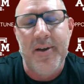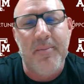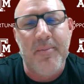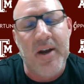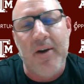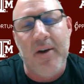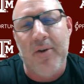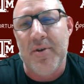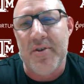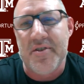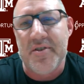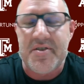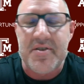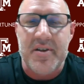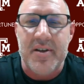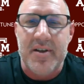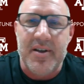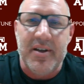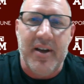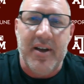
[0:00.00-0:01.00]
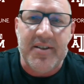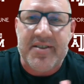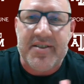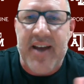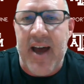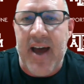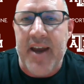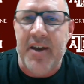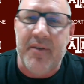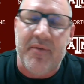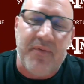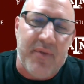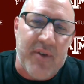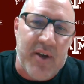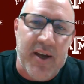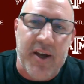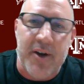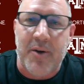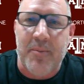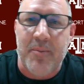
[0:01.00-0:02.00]
But it was it's kind of
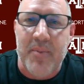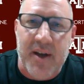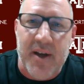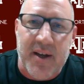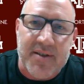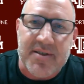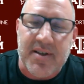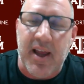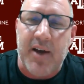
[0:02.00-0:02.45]
hit or miss.